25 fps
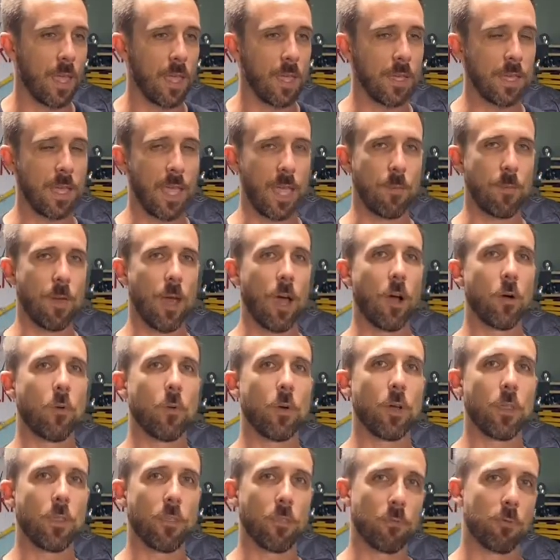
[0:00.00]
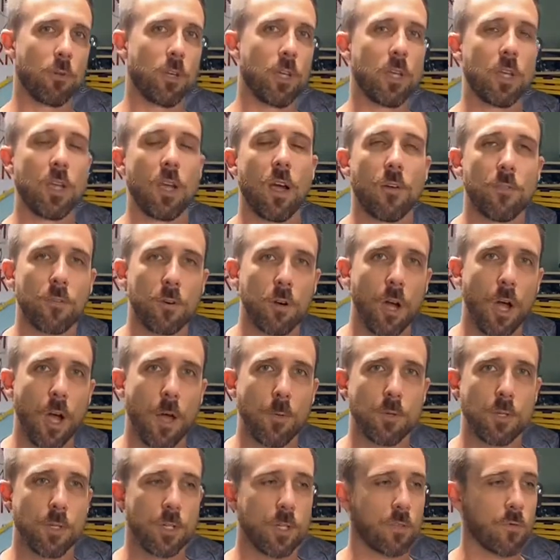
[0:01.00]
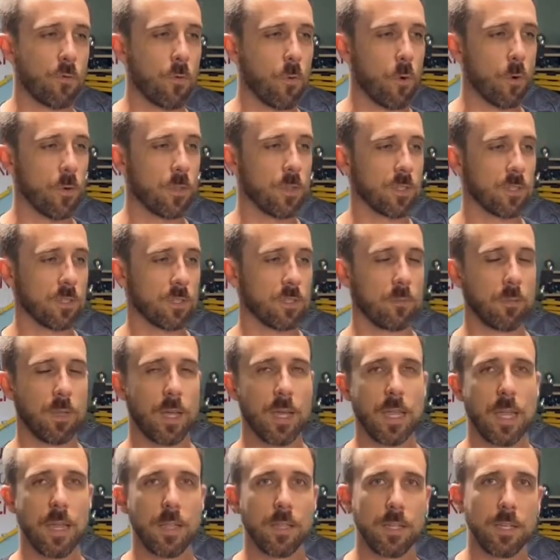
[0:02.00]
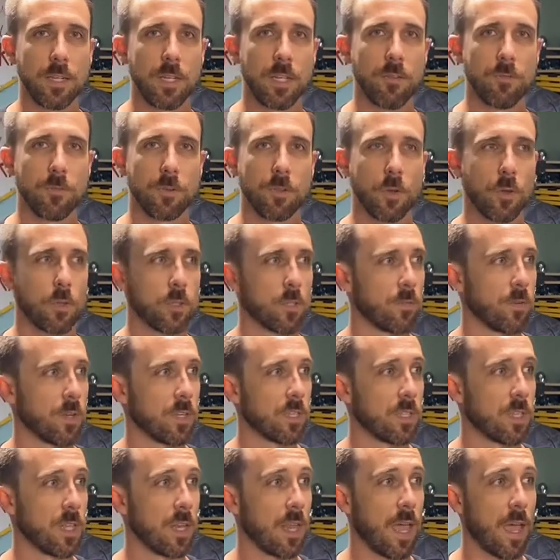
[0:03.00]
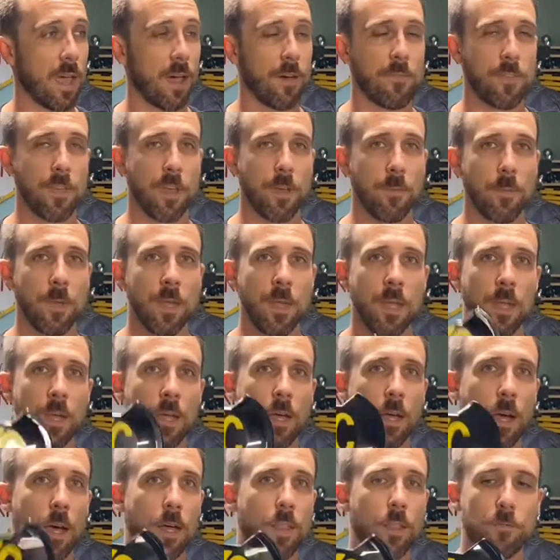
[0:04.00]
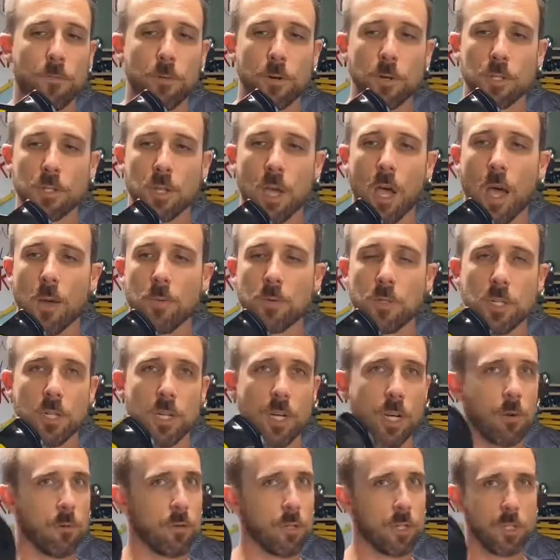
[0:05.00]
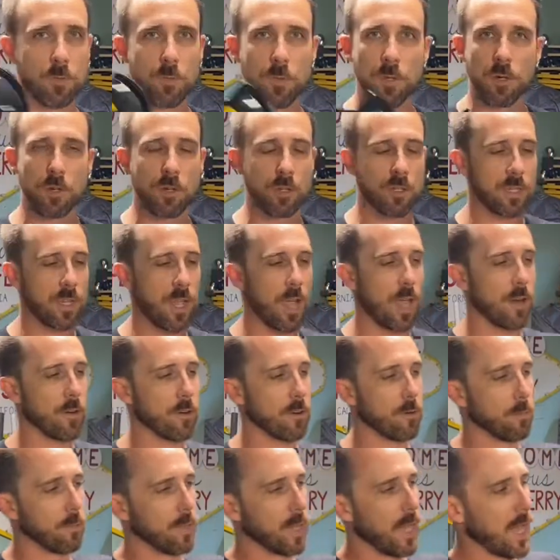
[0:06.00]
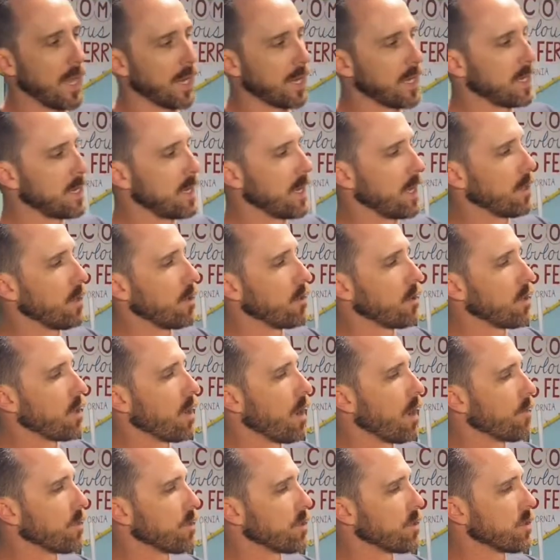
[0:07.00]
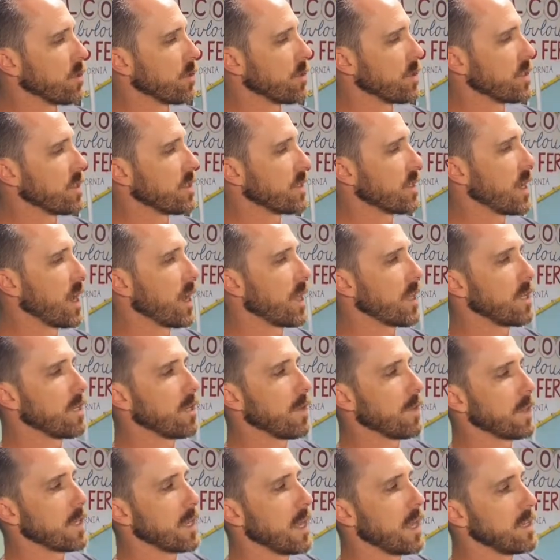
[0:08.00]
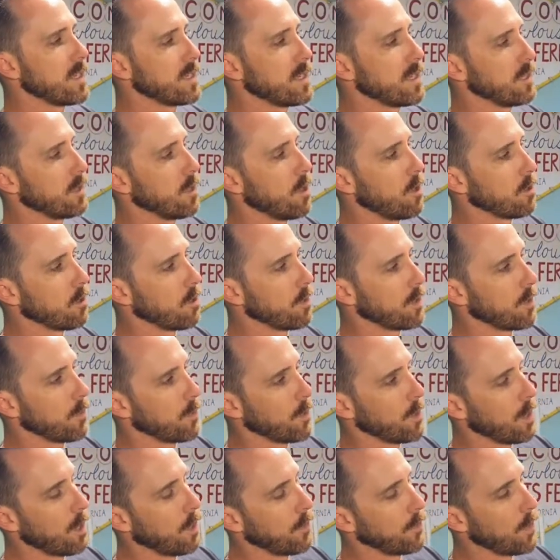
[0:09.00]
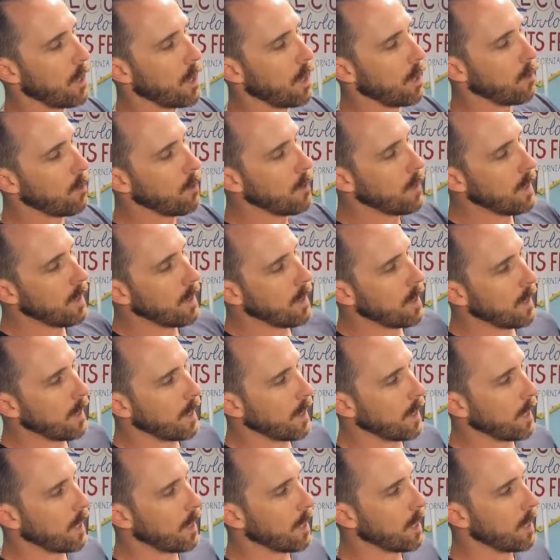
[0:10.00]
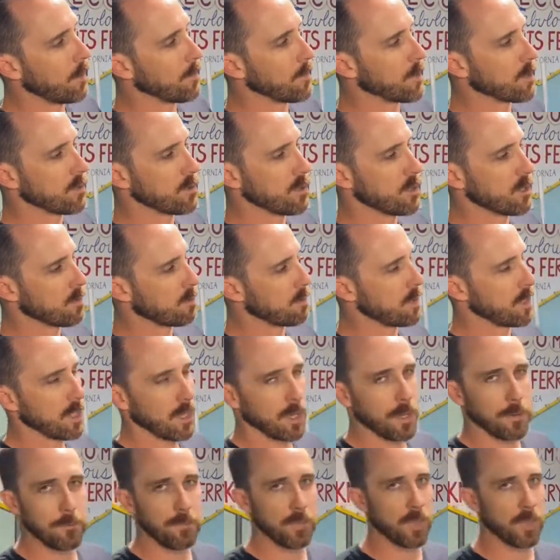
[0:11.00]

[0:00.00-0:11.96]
came out with 3 cover options for the SlimLite LED for those of us that have them. The first option here would just be your standard black and yellow cover. So this has got the KC logo that we all know. This would just be the